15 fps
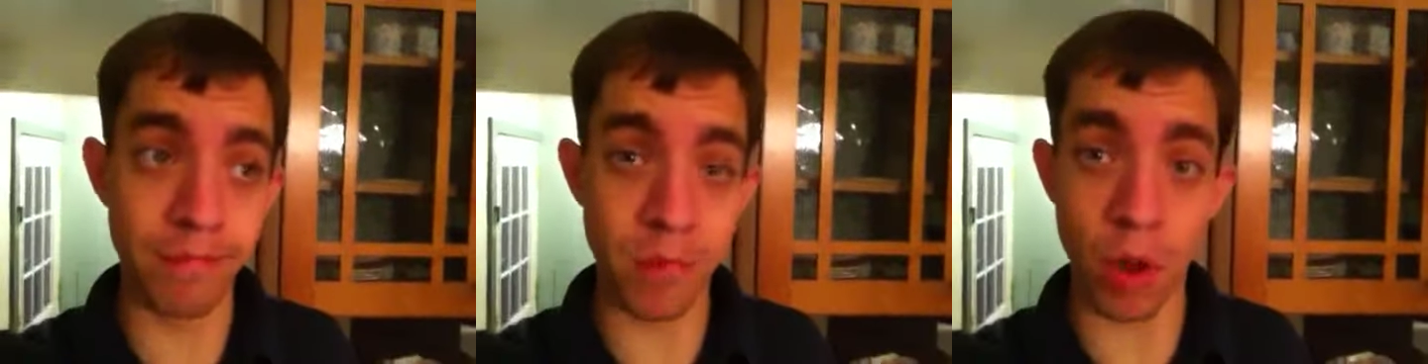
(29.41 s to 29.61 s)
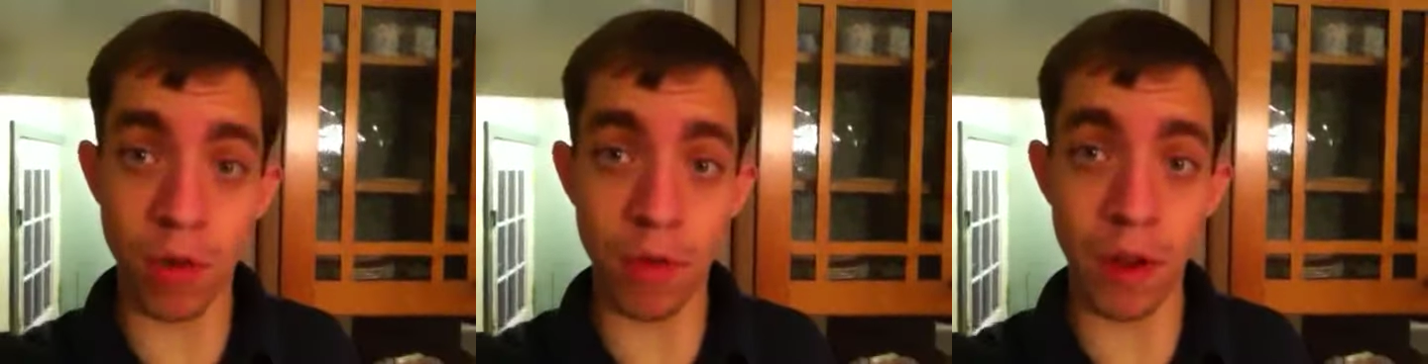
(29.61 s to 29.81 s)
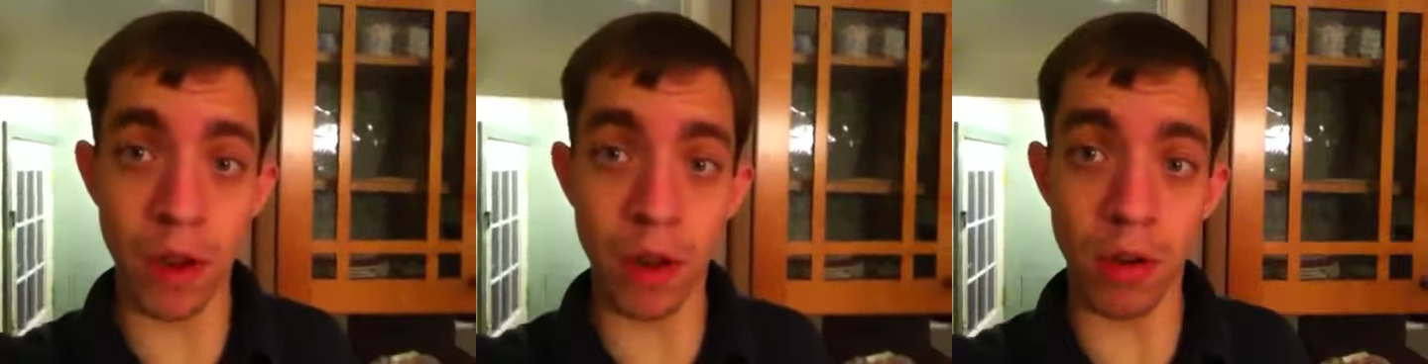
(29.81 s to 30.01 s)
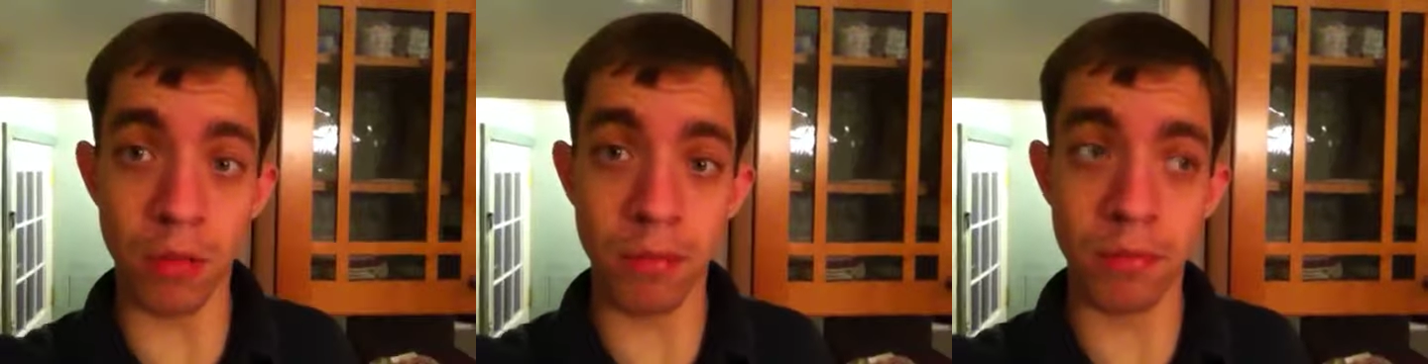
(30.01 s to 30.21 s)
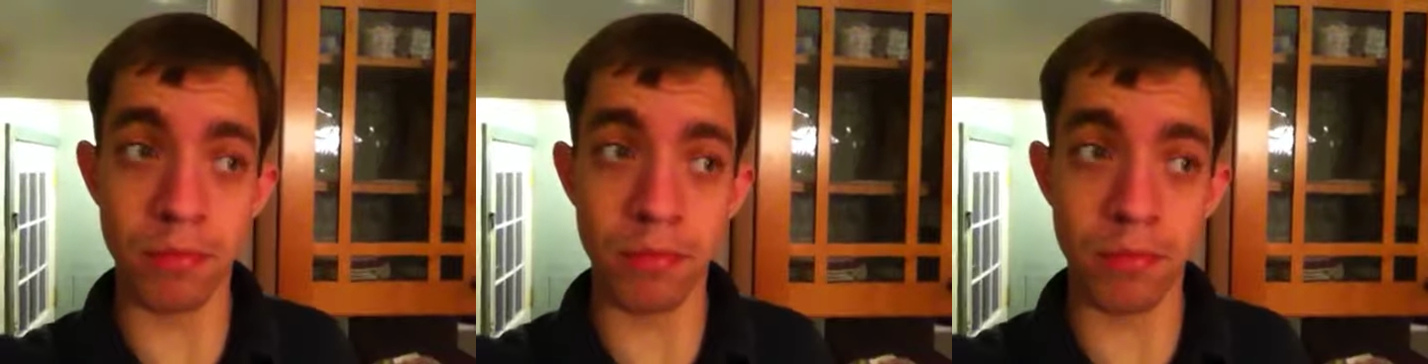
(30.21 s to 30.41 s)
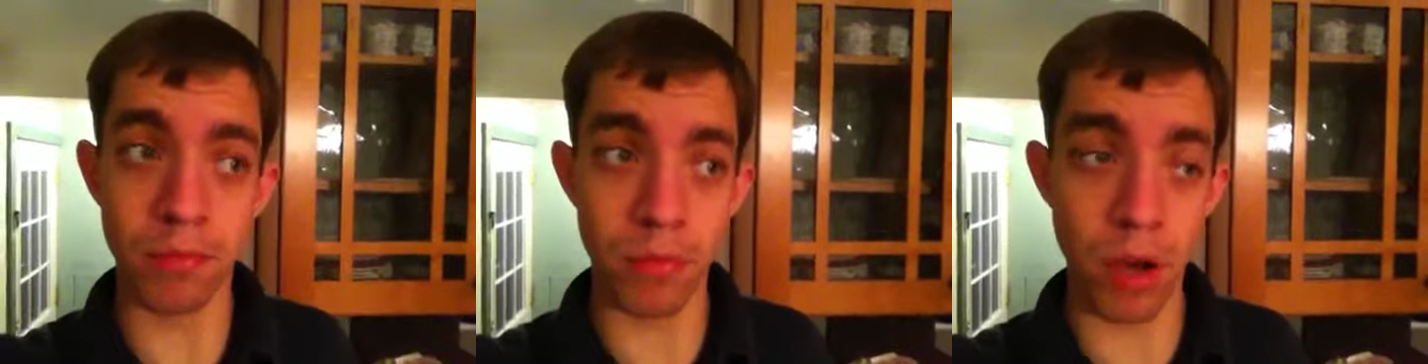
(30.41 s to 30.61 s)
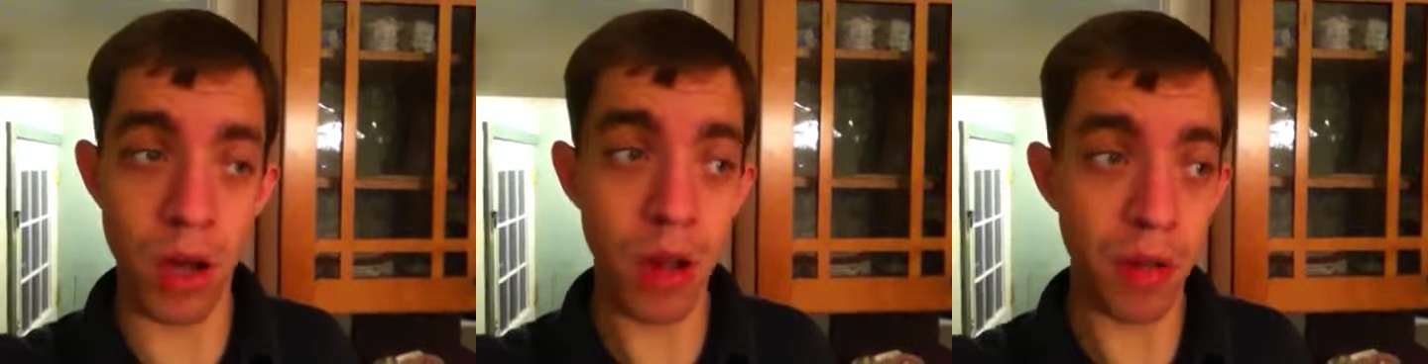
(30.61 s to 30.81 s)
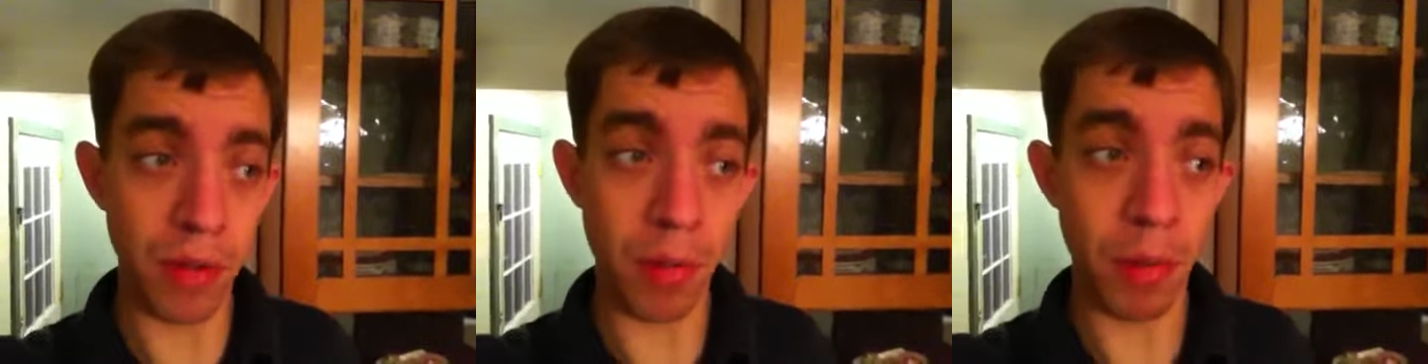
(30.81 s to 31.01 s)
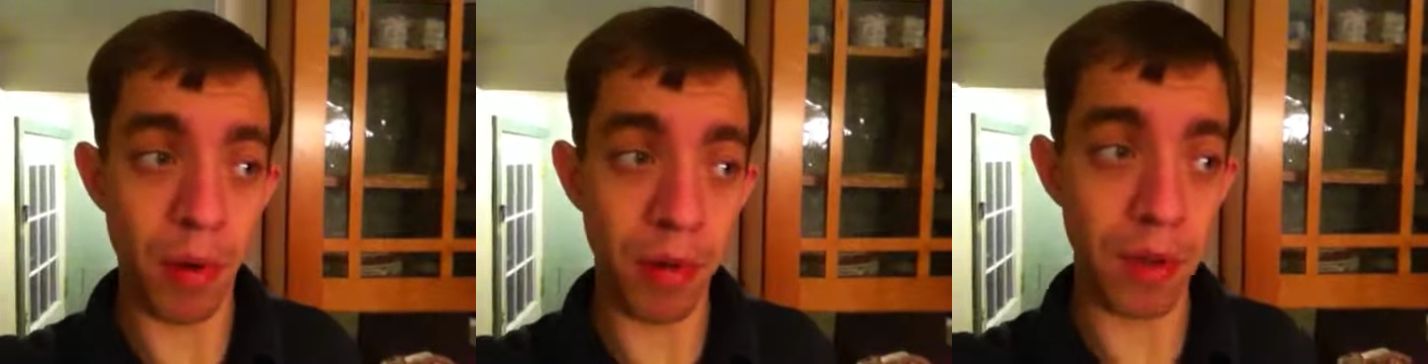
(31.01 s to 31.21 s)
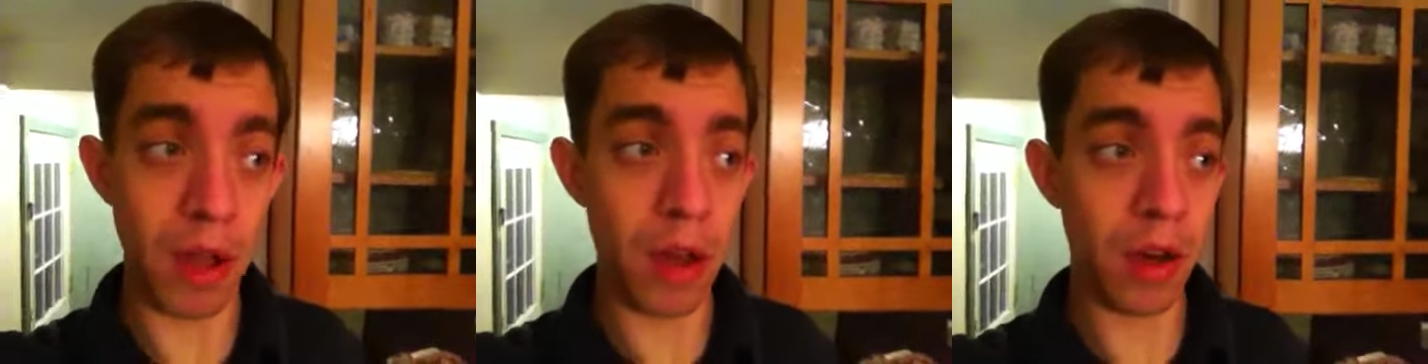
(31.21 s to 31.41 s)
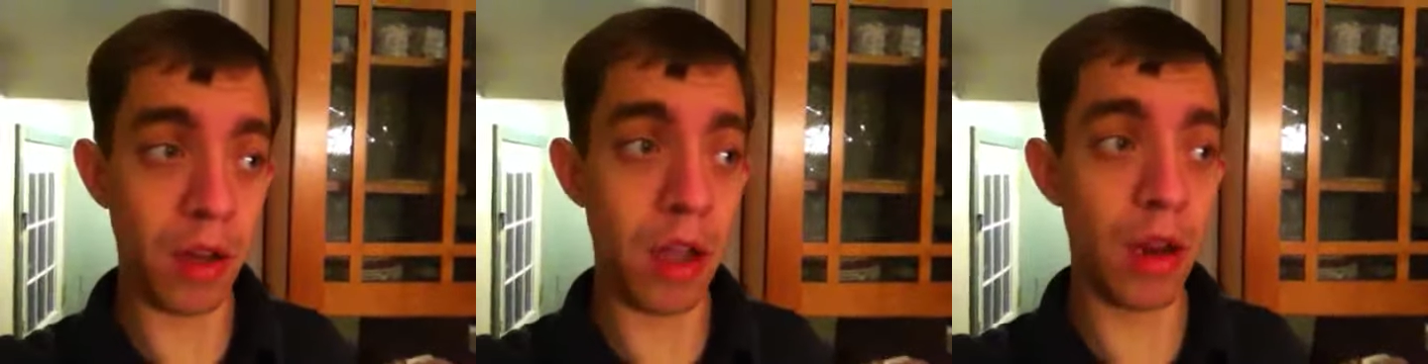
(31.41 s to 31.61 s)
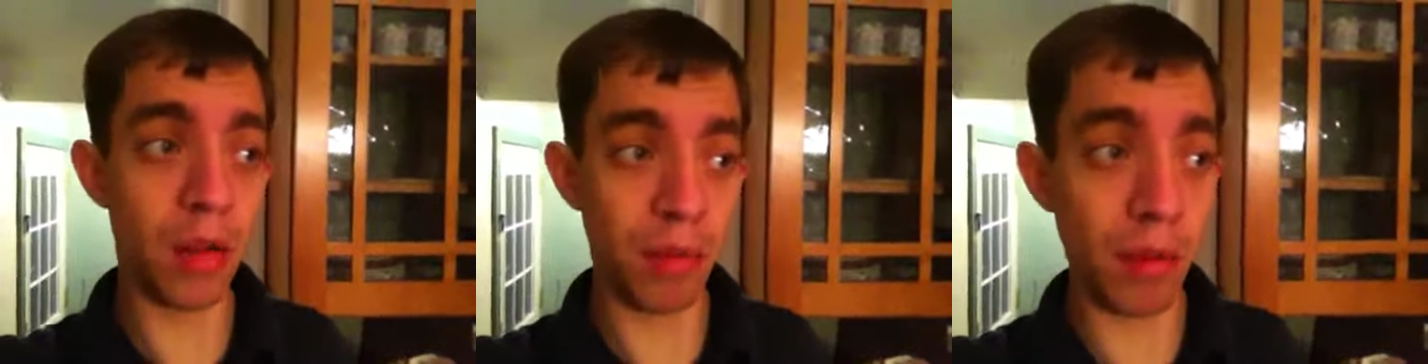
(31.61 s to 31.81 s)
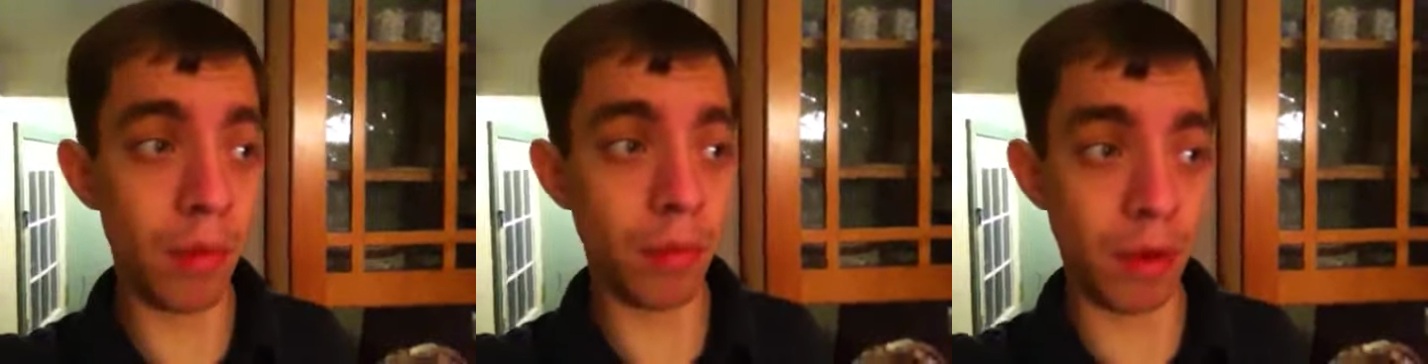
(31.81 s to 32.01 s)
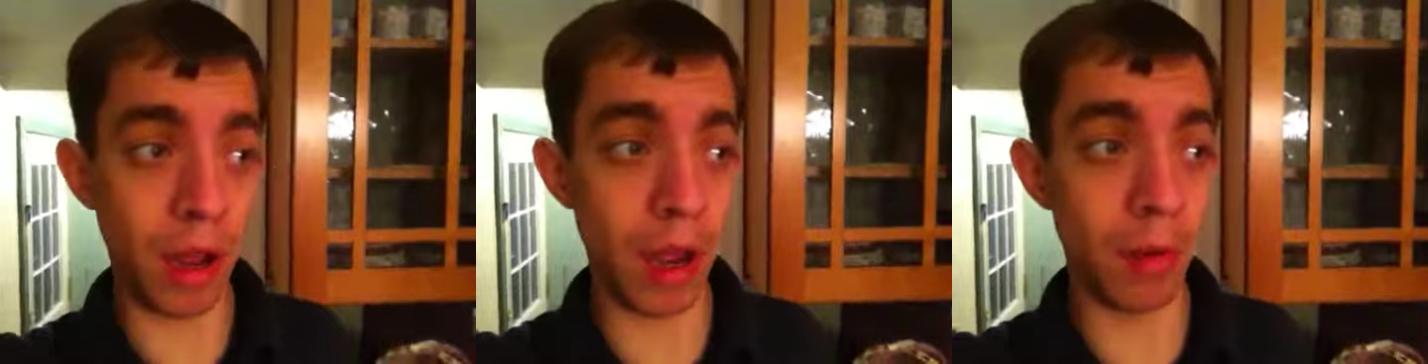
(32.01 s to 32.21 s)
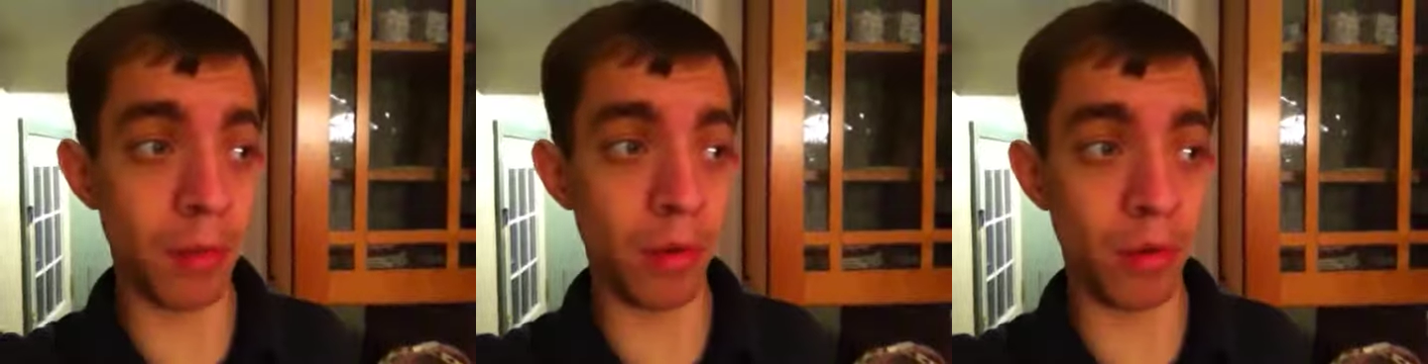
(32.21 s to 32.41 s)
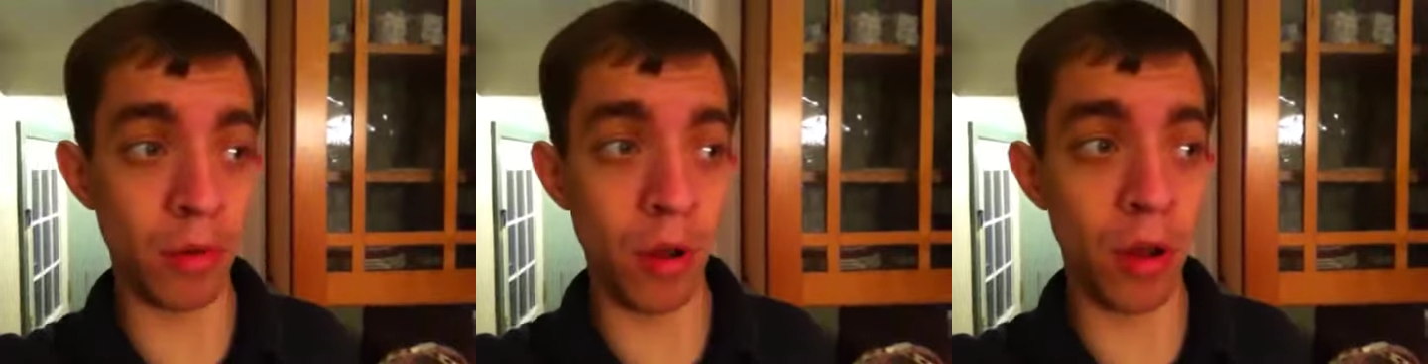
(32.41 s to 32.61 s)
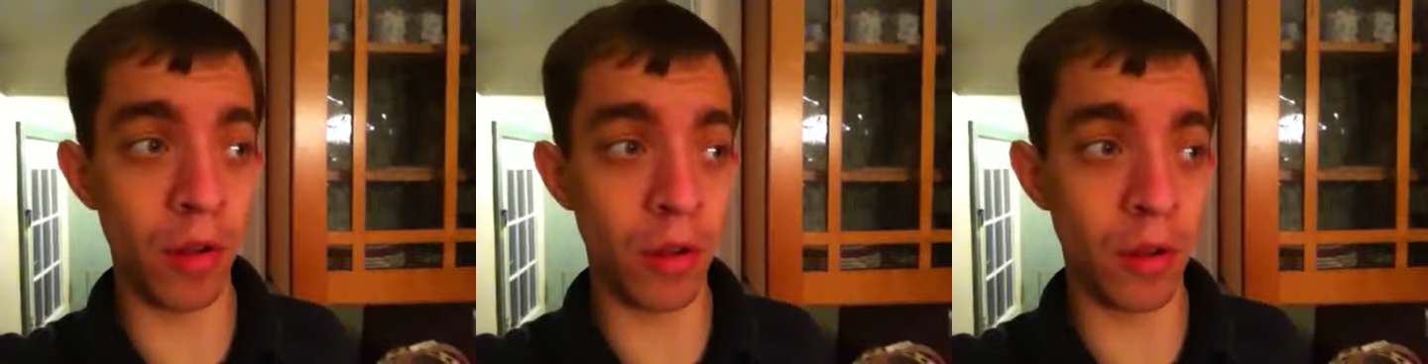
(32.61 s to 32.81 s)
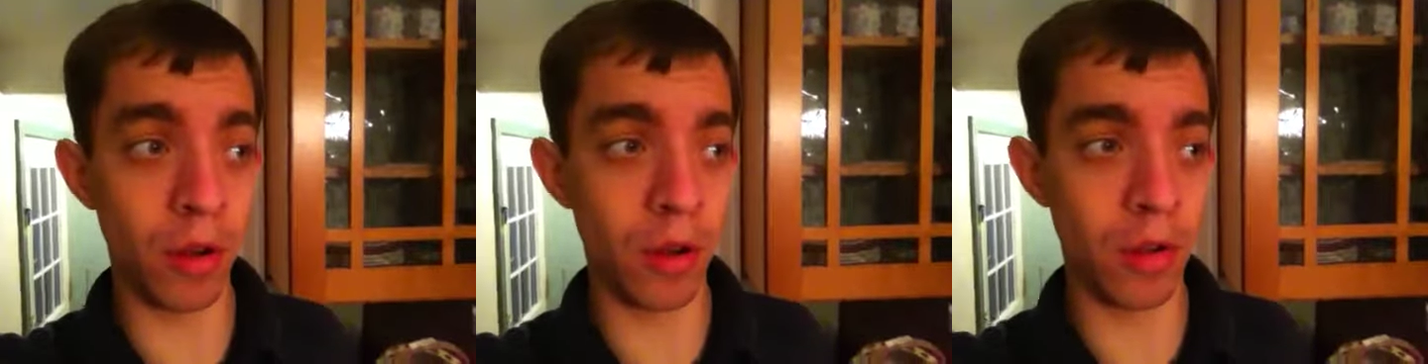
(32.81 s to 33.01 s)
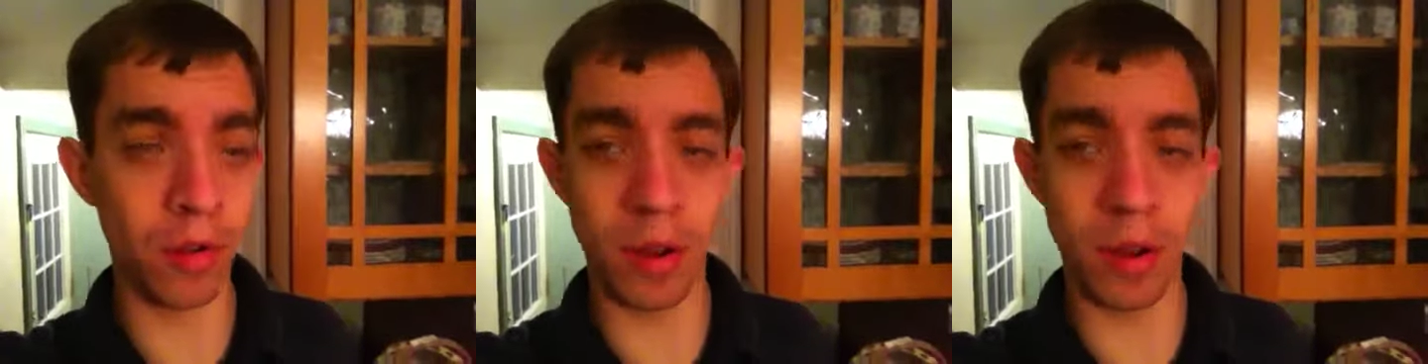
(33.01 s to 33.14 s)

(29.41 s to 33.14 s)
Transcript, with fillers: go figure well, oh, I suppose you gotta get it sometime or another.